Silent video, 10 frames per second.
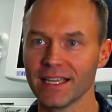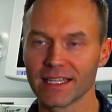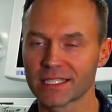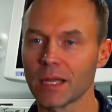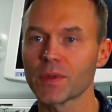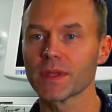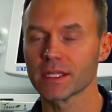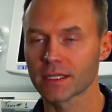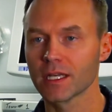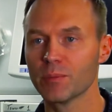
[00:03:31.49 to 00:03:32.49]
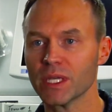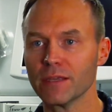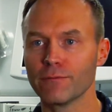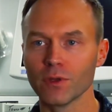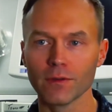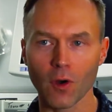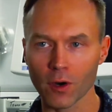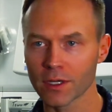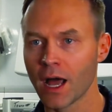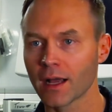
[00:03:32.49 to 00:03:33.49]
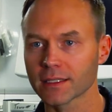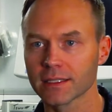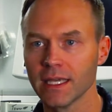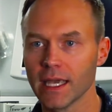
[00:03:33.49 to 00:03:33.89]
It's something that's going to be full of hard knocks.